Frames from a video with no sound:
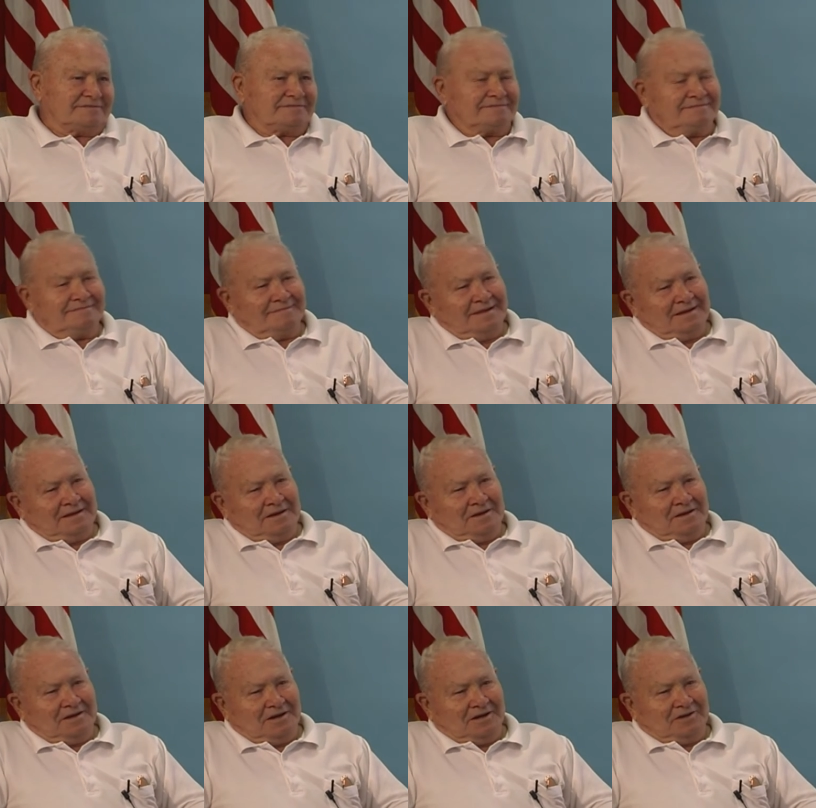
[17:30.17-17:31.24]
And,
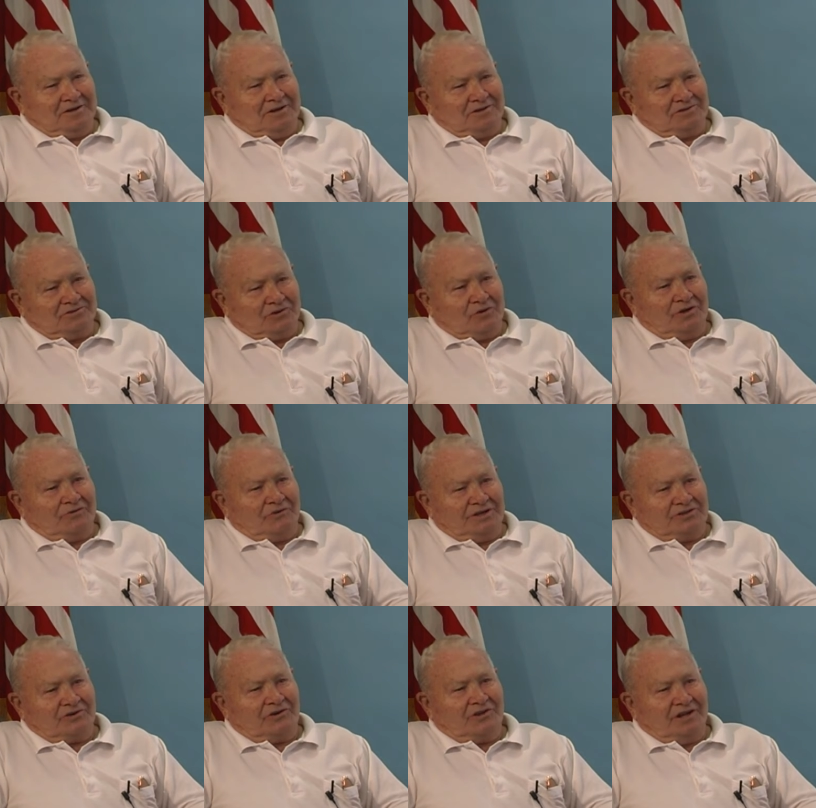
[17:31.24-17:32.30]
and uh, joined,
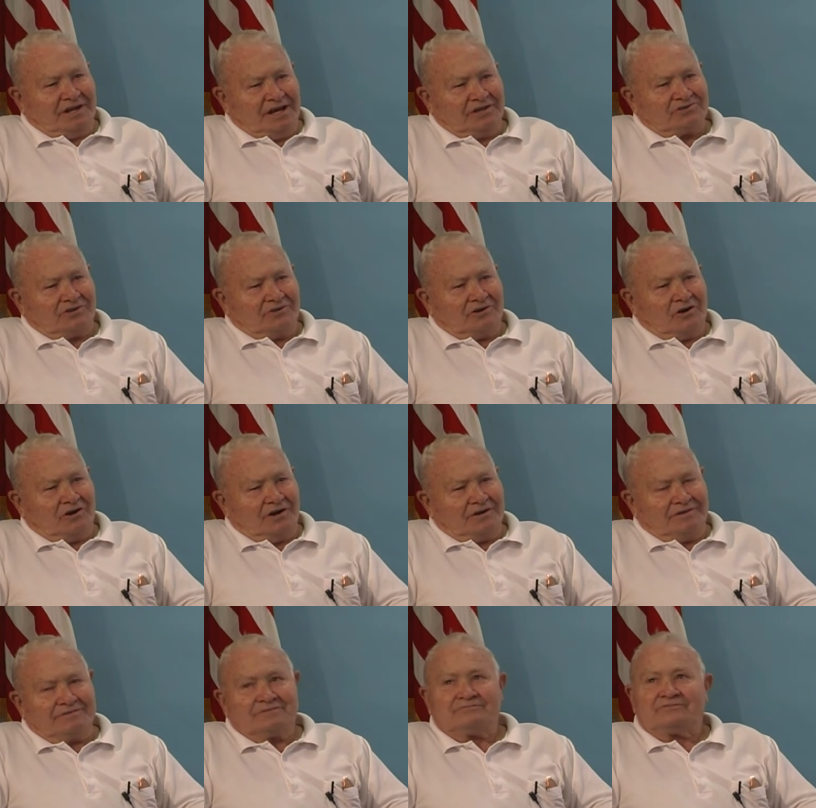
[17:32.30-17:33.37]
rejoined the National Guard
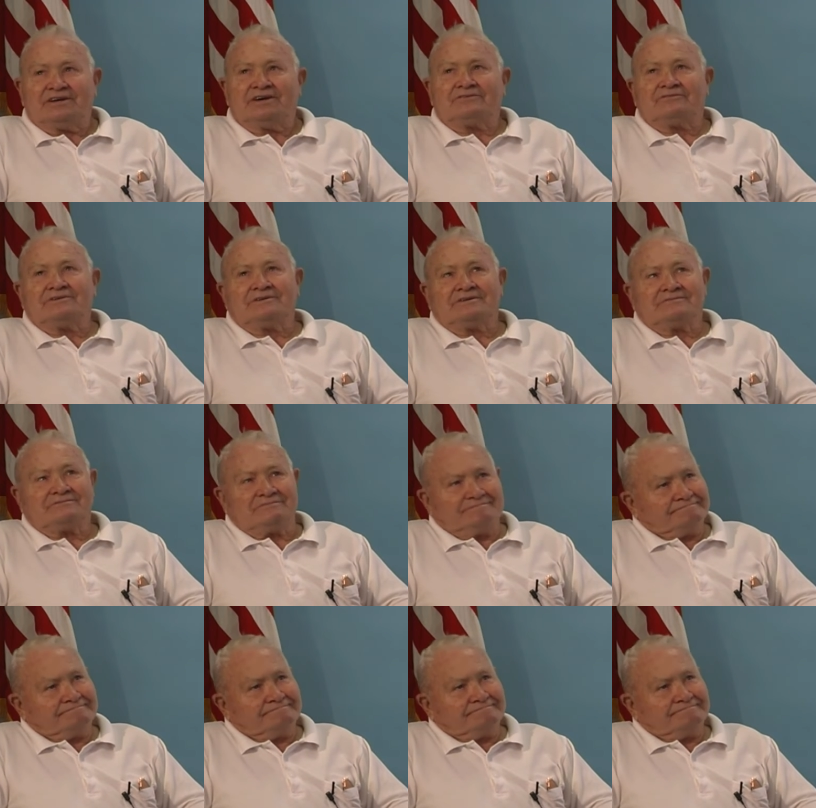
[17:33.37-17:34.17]
in uh,